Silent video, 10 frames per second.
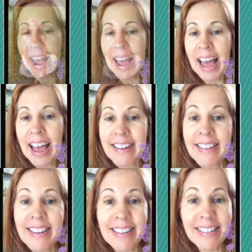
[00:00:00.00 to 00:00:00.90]
And
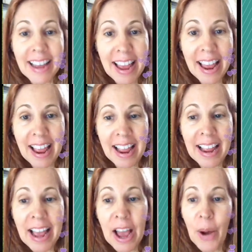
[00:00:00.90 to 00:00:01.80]

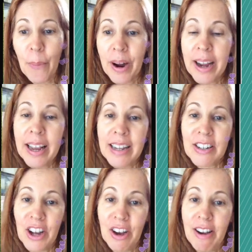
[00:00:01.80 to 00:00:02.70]
today we're going to
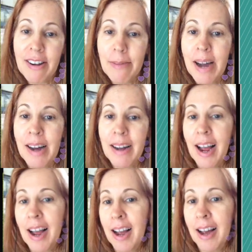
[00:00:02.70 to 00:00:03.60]
talk about
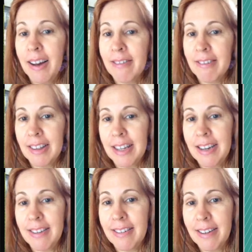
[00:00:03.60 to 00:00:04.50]
how to
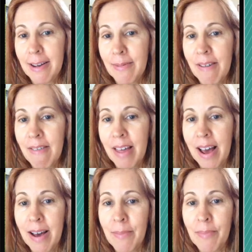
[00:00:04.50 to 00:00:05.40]
release some of
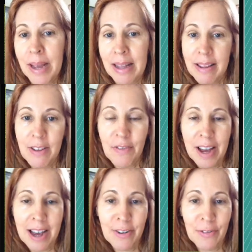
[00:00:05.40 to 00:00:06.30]
that belly
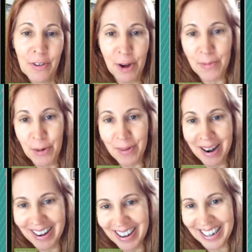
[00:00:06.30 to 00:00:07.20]
fat from your
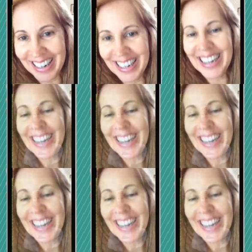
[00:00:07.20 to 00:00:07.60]
body.